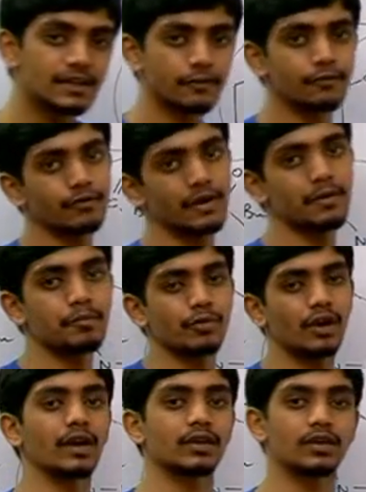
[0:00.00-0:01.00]
different
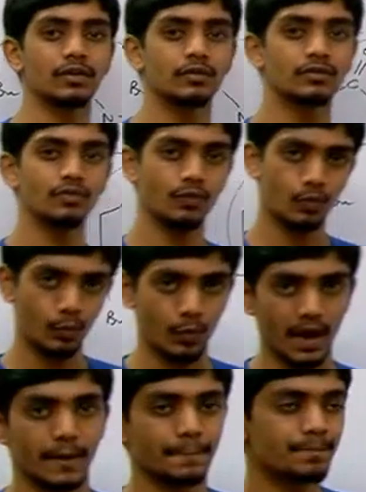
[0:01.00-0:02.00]
product.
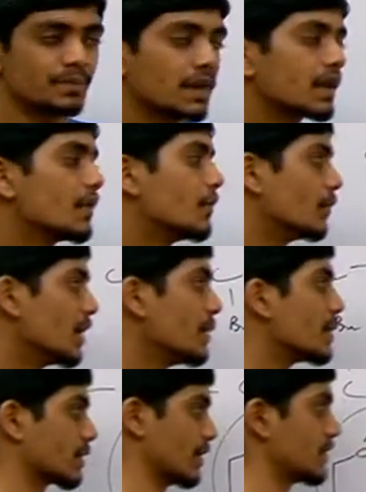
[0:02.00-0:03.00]
Why? Why?
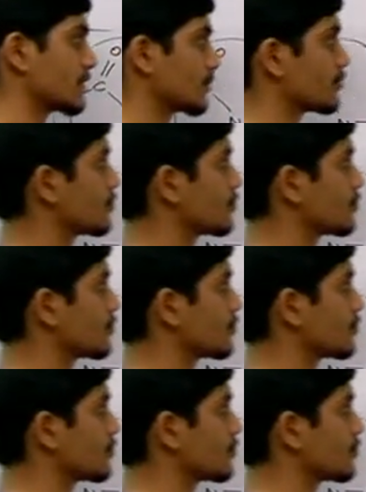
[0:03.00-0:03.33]
Because